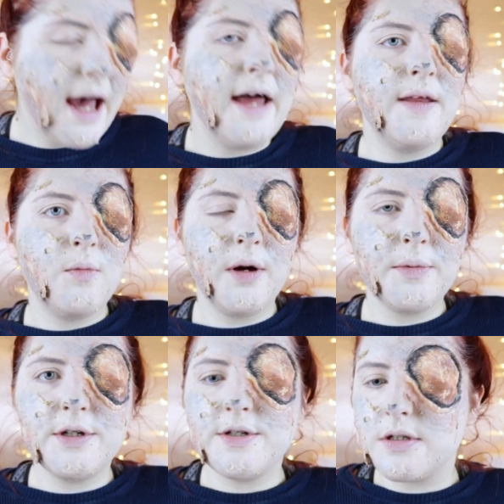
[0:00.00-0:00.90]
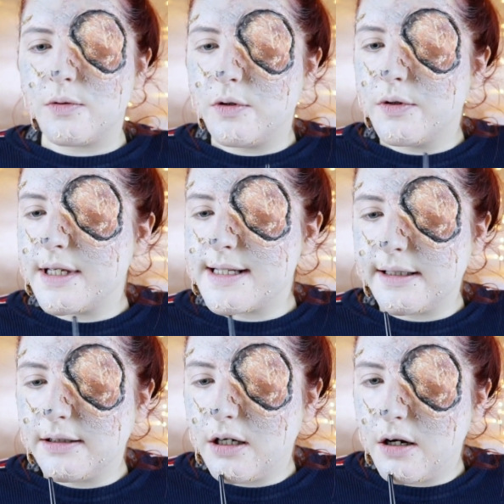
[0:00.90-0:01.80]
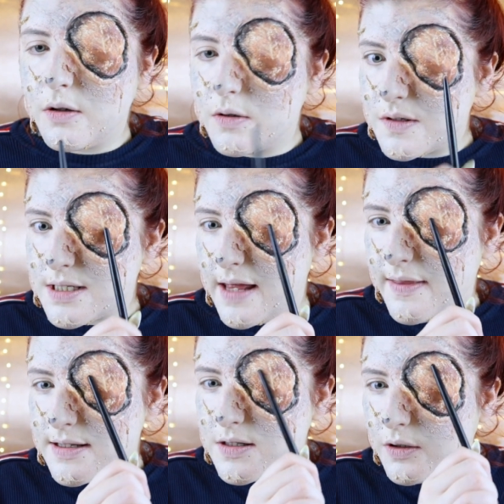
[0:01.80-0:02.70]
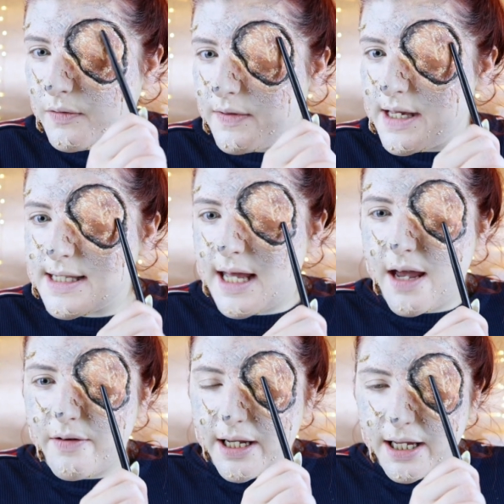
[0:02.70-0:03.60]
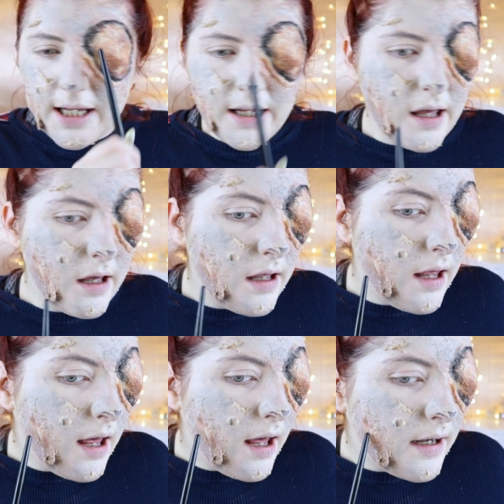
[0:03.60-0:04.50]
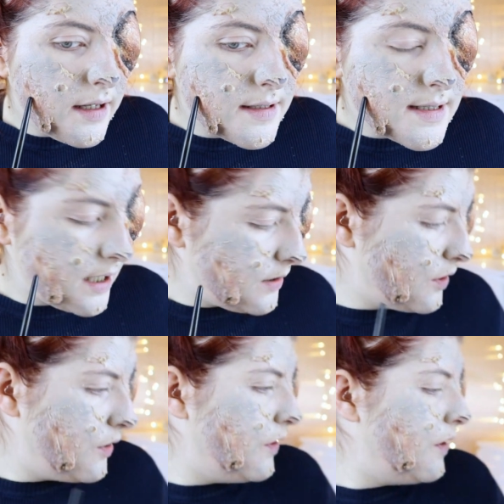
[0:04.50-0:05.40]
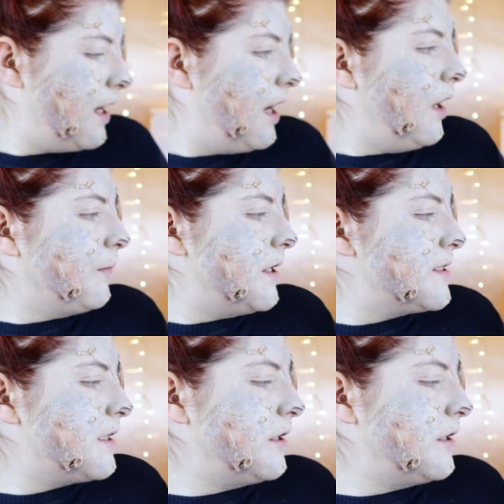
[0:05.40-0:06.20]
And then what I'm going to do, all these little holes and then sort of this area here and inside the cut, I'm going to start